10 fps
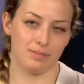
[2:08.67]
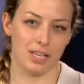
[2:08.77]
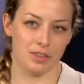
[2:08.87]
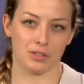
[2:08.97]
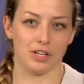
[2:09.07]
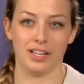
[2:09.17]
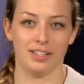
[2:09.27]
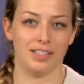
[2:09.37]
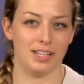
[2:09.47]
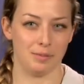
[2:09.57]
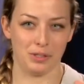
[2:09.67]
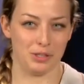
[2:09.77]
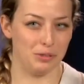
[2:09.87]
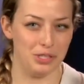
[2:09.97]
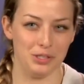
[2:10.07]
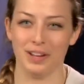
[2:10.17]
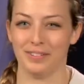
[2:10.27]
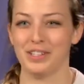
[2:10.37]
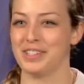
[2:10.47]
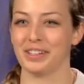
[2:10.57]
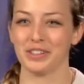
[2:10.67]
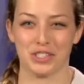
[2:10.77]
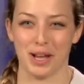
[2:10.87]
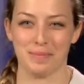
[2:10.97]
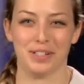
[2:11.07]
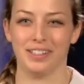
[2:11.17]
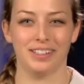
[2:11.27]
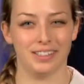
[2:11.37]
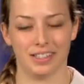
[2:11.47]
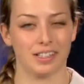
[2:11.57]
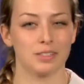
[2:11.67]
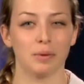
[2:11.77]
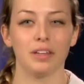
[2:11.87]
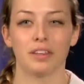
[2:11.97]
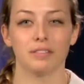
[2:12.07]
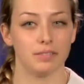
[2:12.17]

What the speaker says: 8th grade and I'm going to redo every single chapter in the next month.